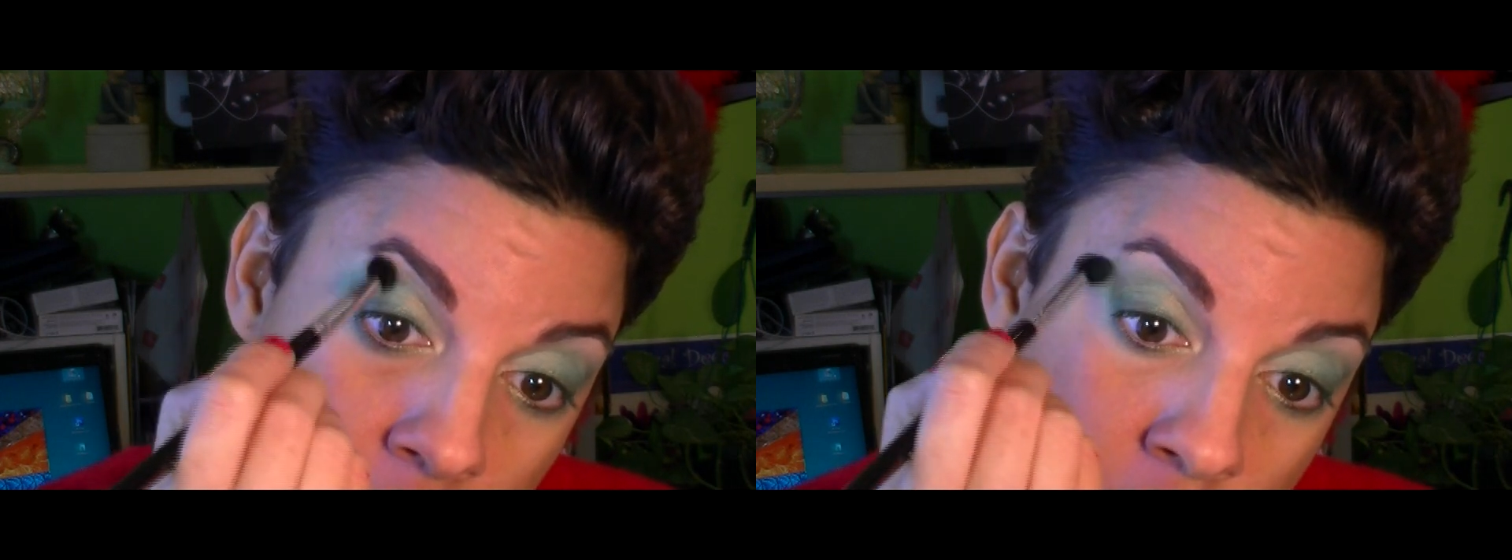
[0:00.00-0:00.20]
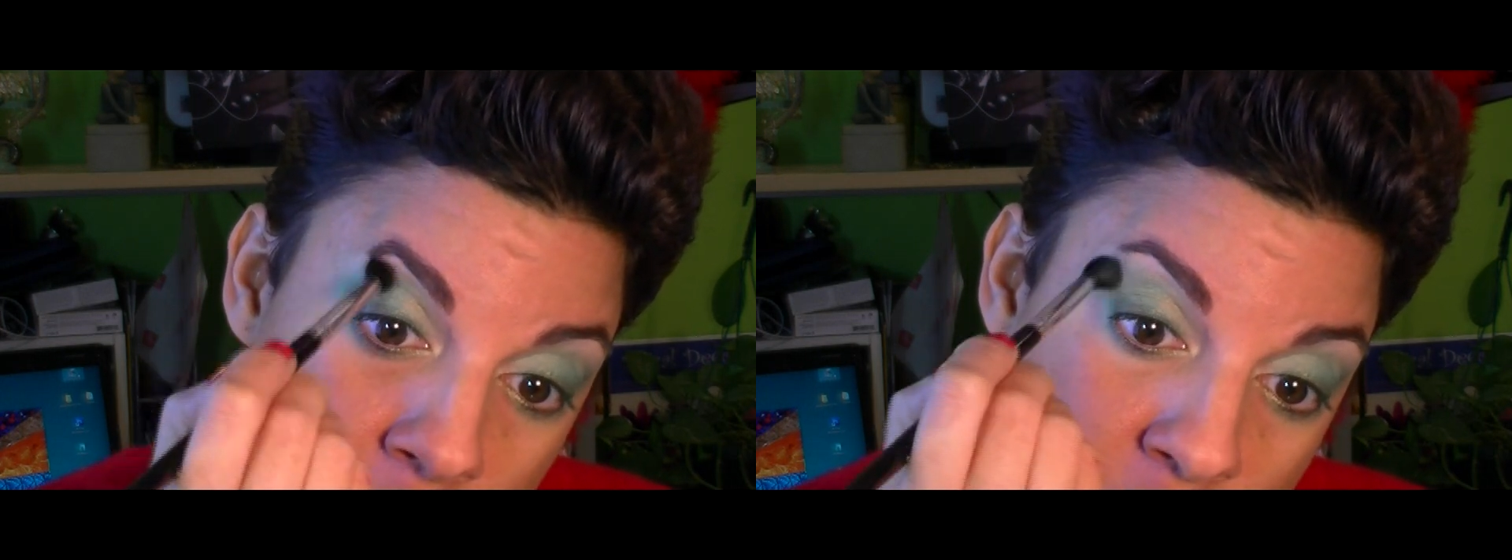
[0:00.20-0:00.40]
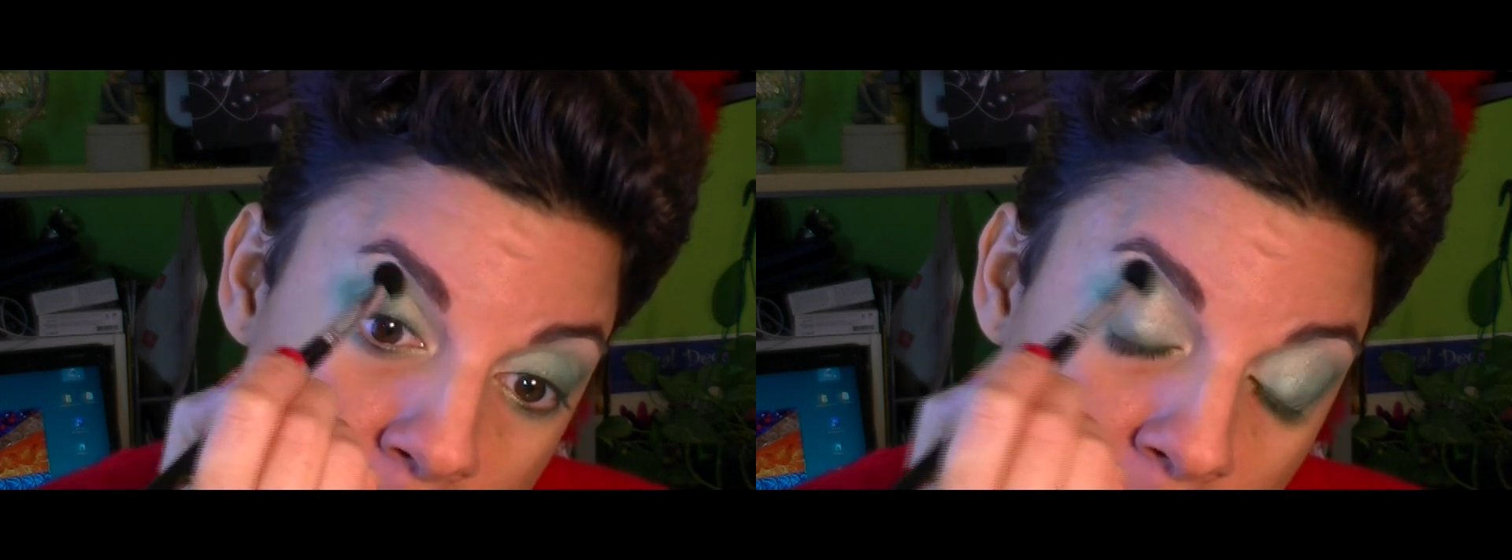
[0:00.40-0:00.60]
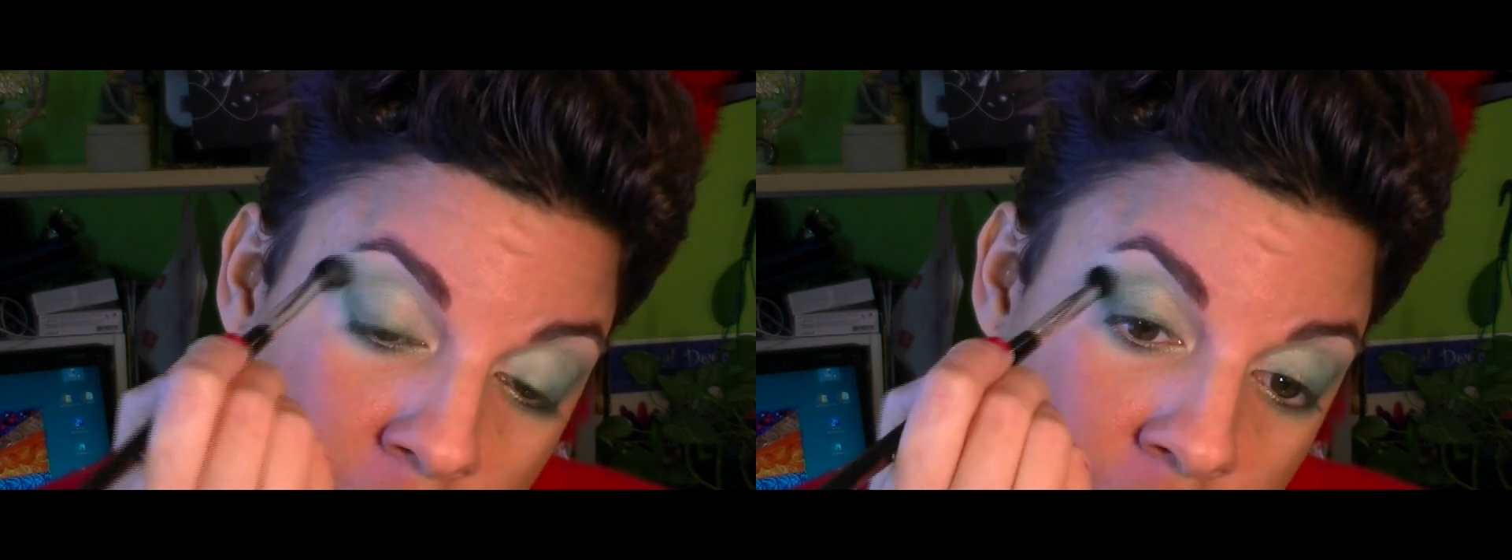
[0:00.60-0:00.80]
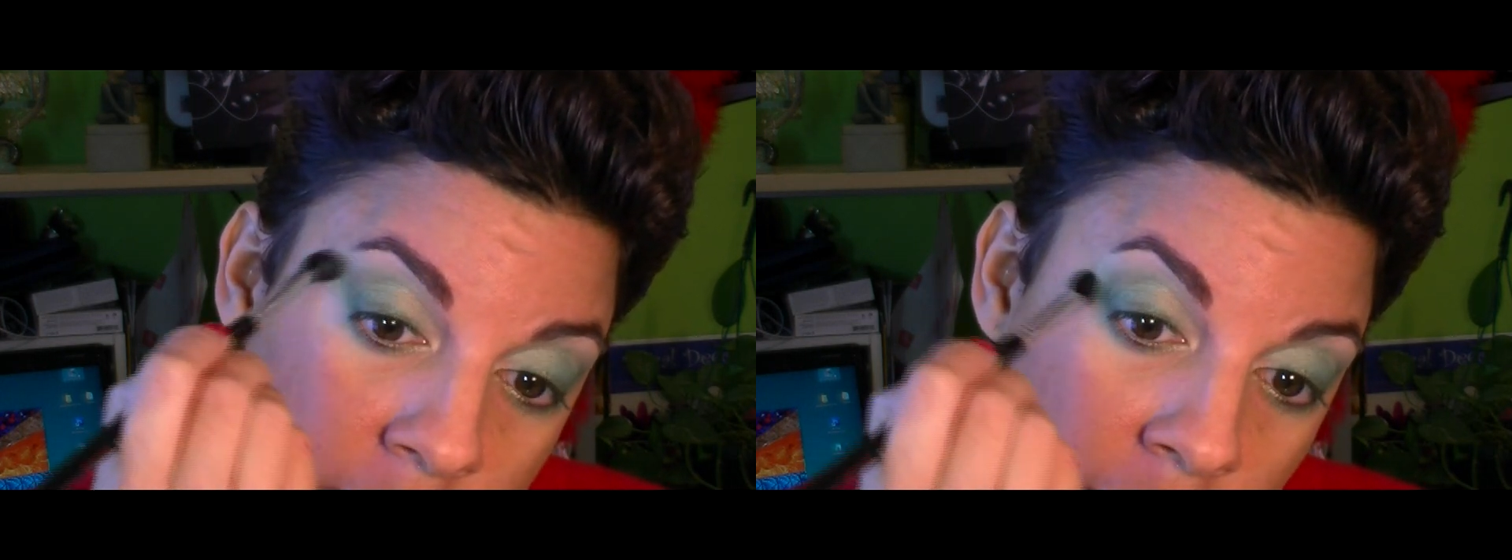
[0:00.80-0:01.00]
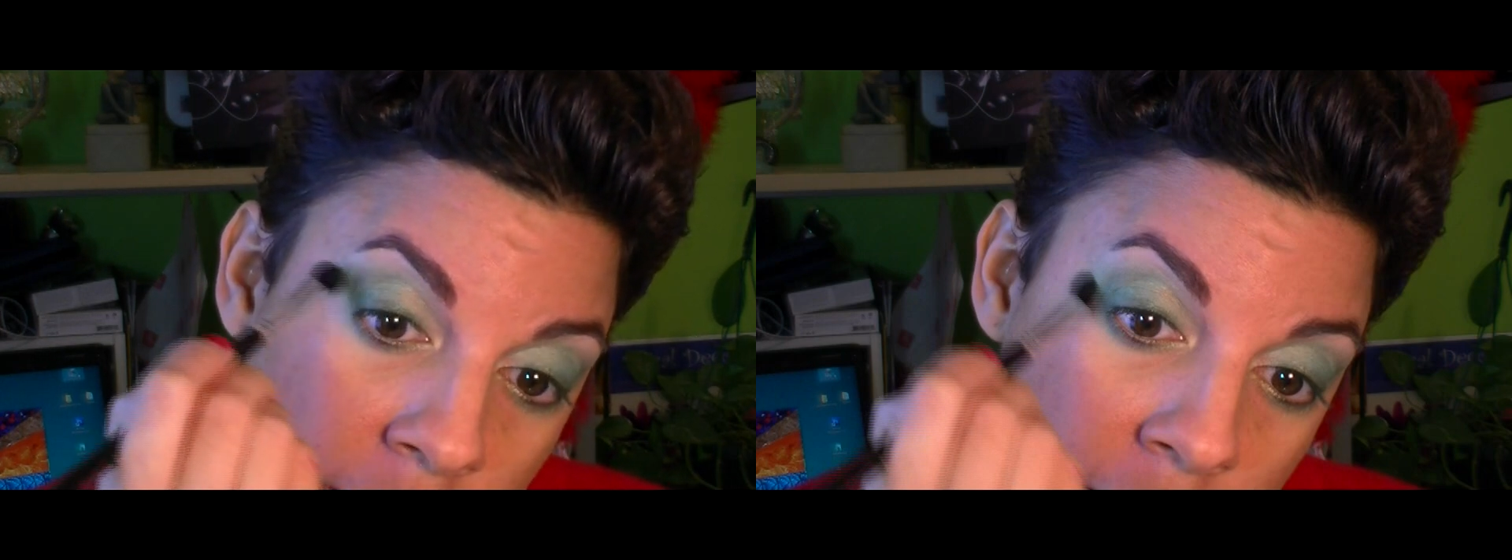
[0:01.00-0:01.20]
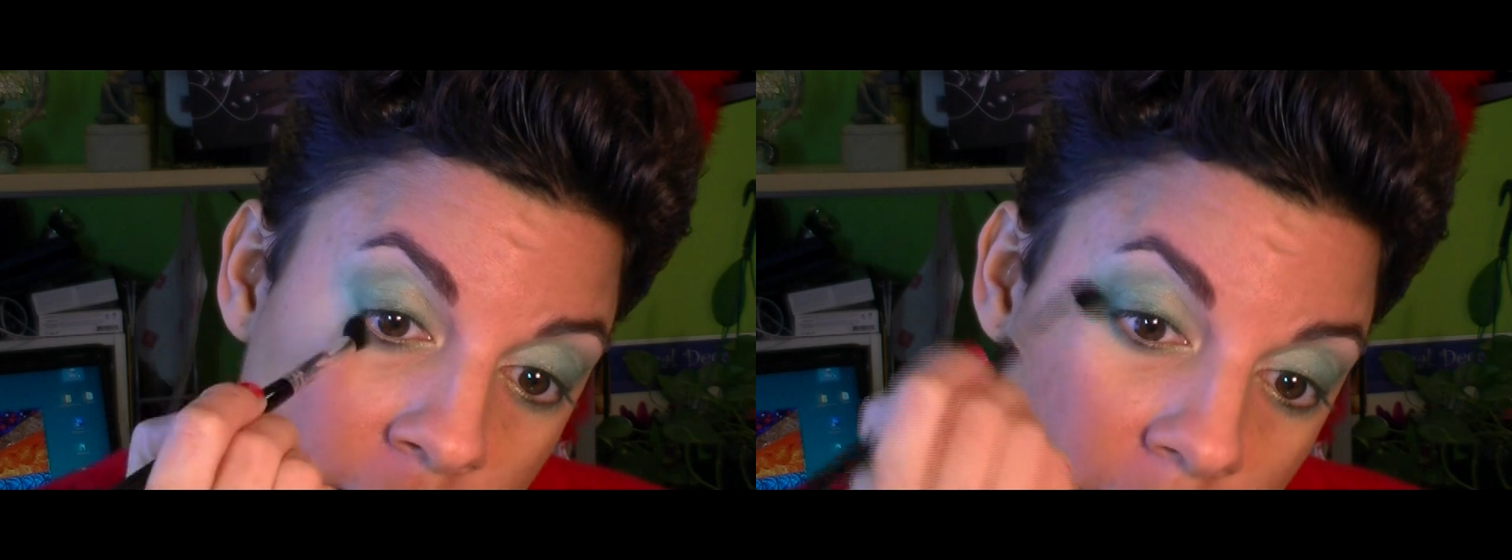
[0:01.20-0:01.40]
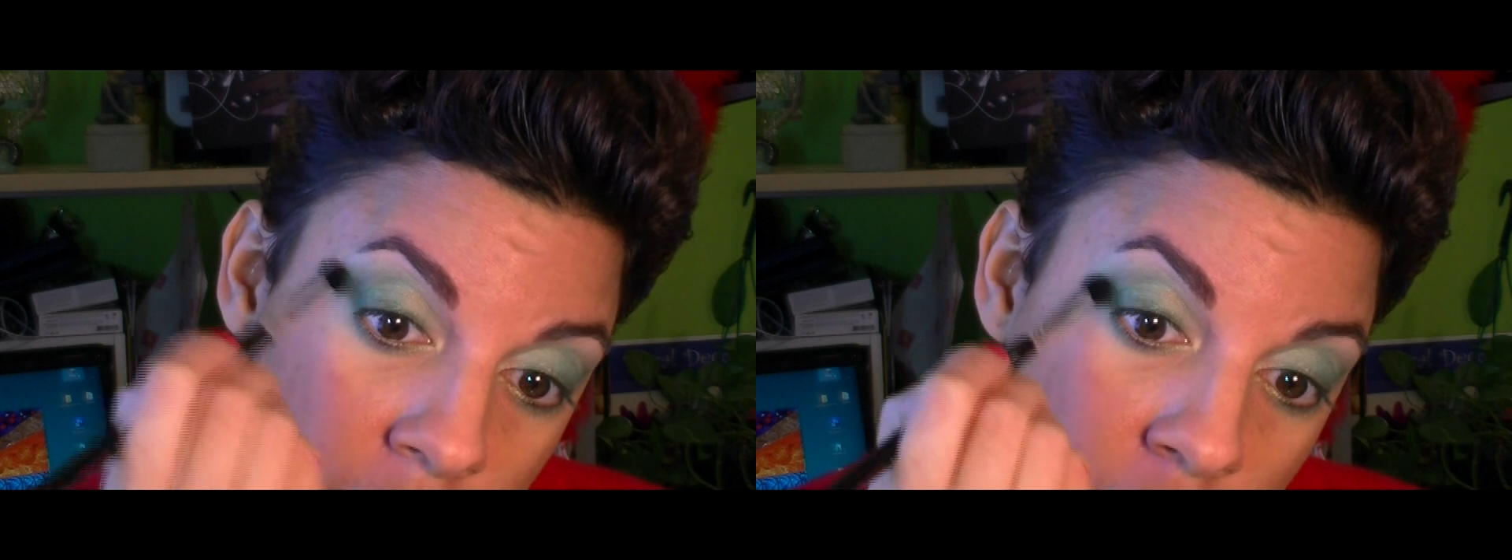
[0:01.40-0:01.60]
and I'm just blending that